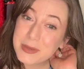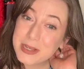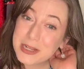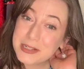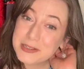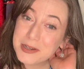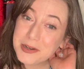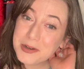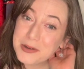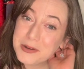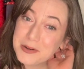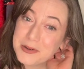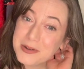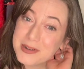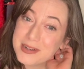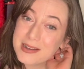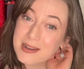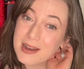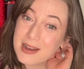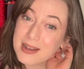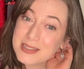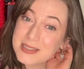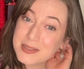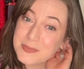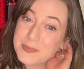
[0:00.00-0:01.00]
Glow
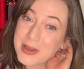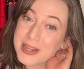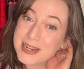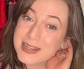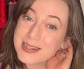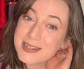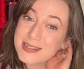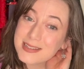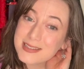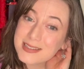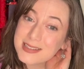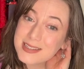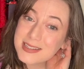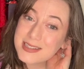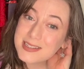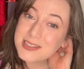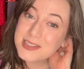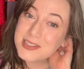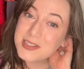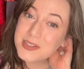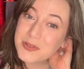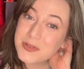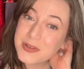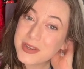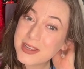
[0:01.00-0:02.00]
Cosmetics is
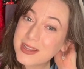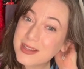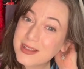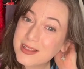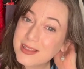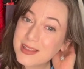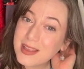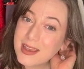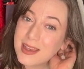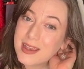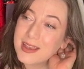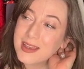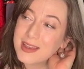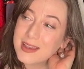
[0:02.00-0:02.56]
doing like